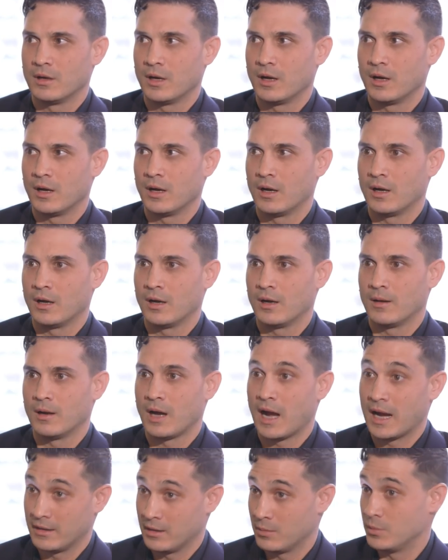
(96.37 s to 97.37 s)
uh,
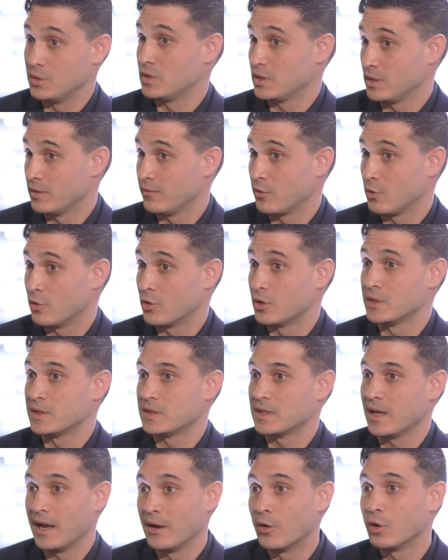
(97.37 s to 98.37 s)
IWC, of course,
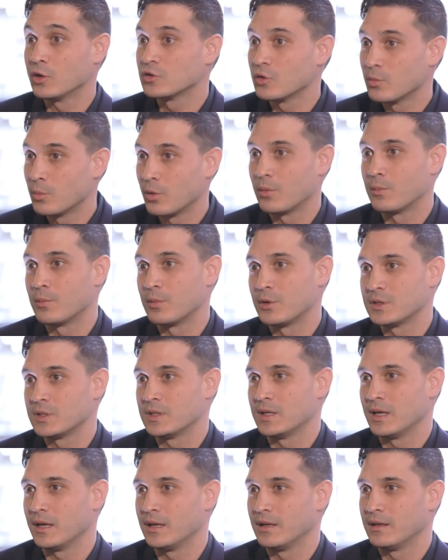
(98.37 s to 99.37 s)
yes. and also Baume Mercier.